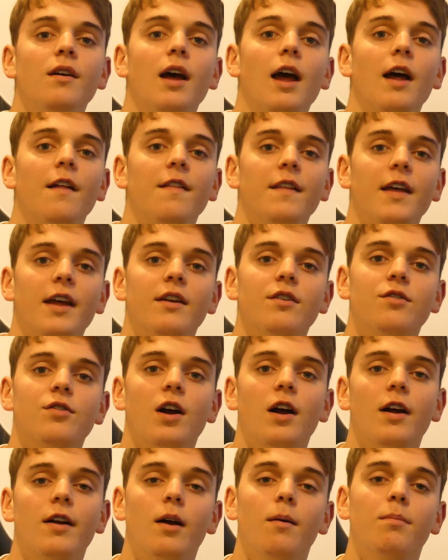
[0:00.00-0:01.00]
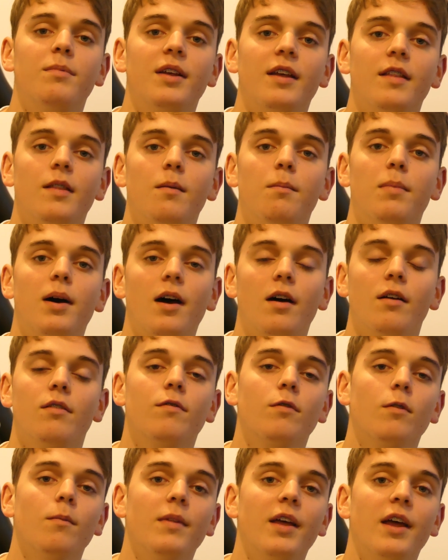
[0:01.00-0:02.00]
and then try and update the BIOS
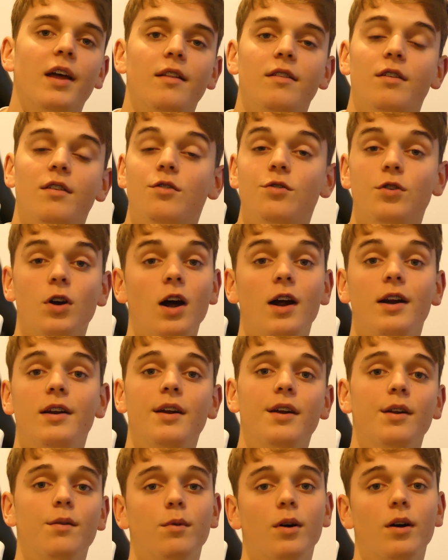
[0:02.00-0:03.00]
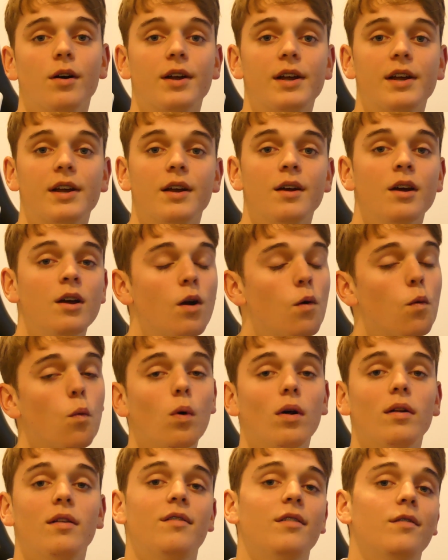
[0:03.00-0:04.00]
from there to try and get it working
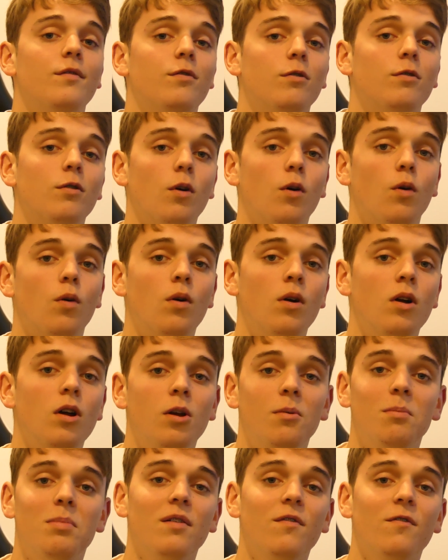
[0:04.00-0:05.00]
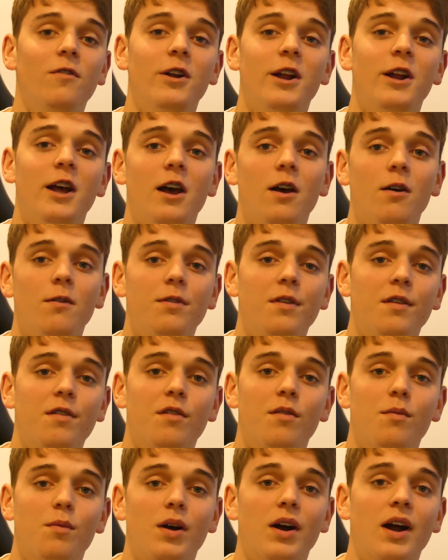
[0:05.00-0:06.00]
once and for all. But for now, this
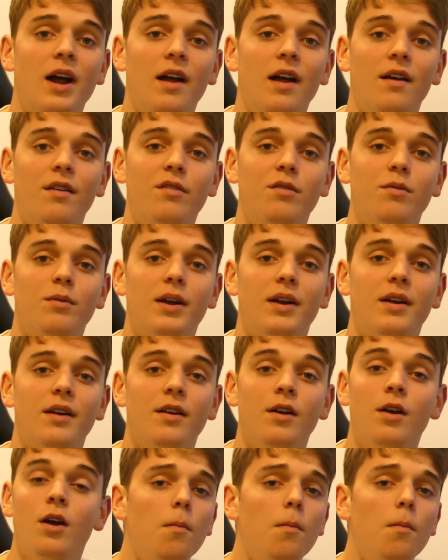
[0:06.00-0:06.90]
is where it has to end.